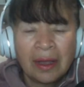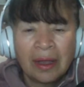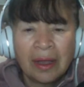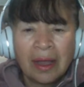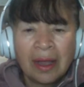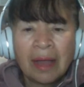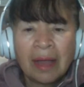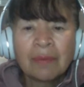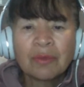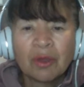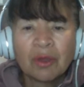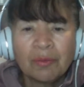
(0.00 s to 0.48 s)

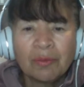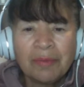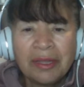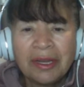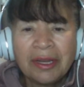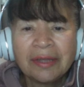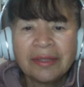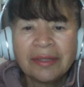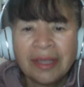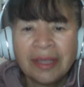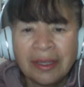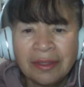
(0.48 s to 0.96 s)
I'm
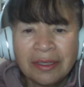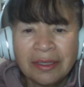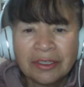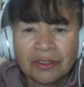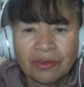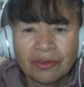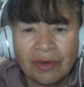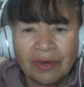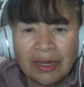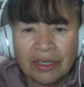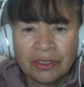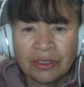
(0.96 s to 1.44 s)
committed in this
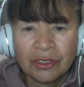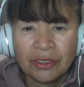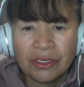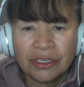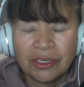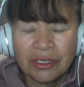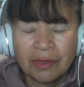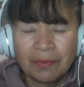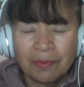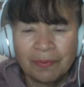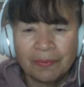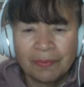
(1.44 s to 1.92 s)

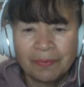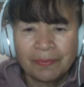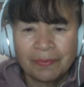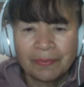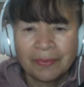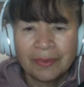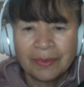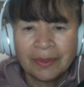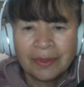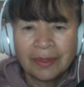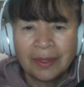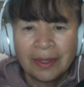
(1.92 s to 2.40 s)
relationship.
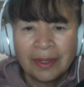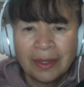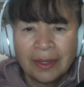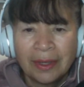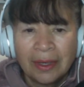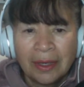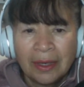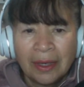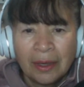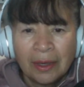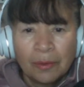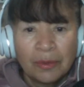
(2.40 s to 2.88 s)

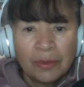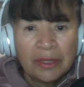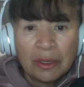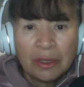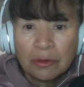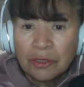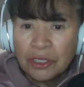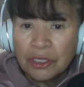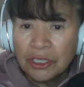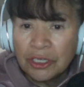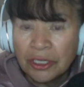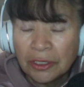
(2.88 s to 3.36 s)
With our
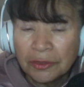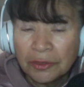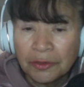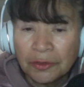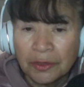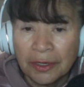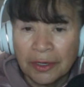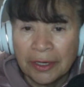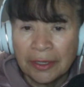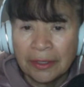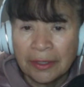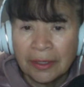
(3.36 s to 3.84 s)

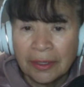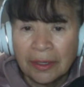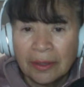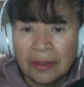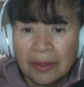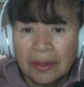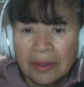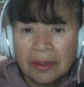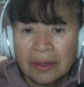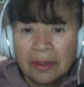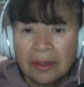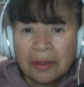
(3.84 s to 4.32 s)
children,
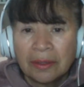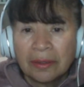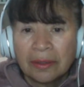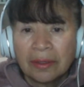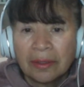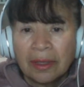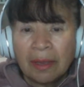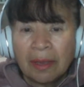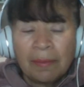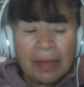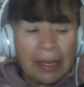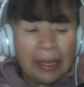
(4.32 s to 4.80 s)

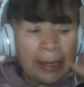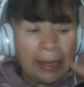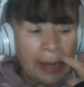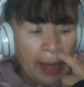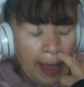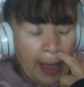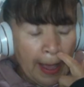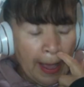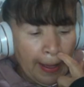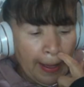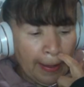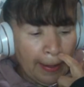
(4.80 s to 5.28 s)
I mean,
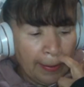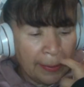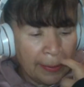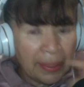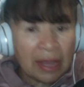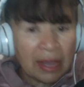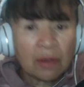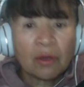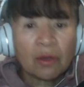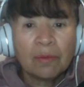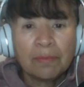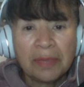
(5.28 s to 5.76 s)

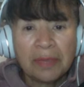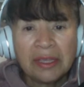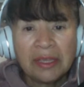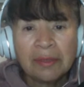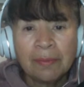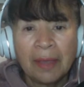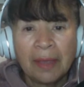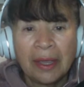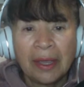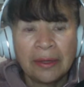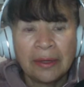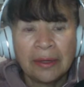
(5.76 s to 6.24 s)
the
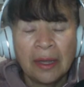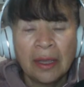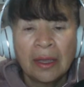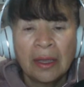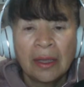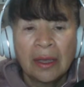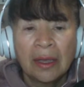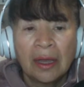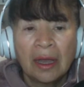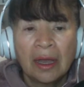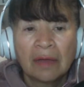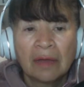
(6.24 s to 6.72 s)
commitment
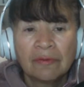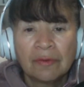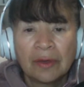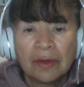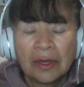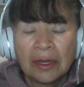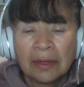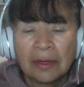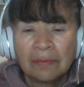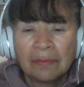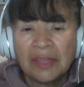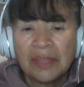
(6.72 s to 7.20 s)

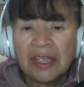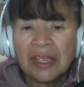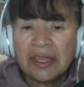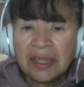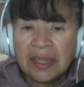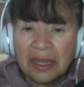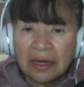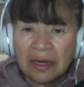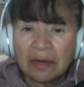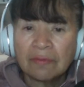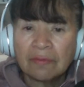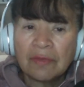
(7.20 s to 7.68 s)
of take
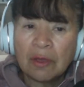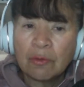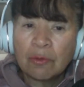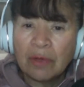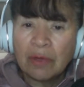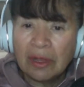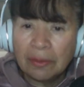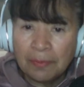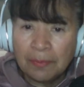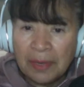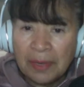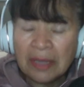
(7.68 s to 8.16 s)
care of the
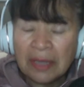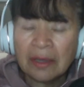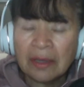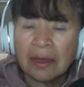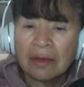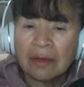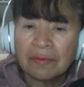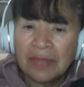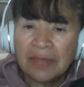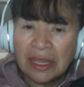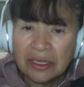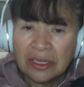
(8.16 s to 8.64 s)
well-being
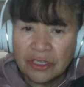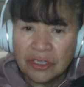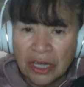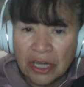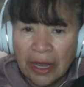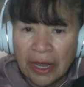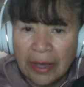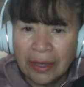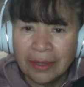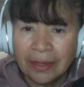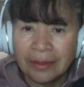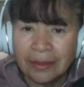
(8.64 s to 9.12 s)
of that
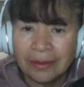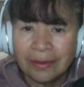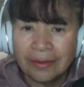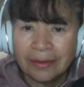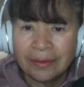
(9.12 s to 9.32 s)
child,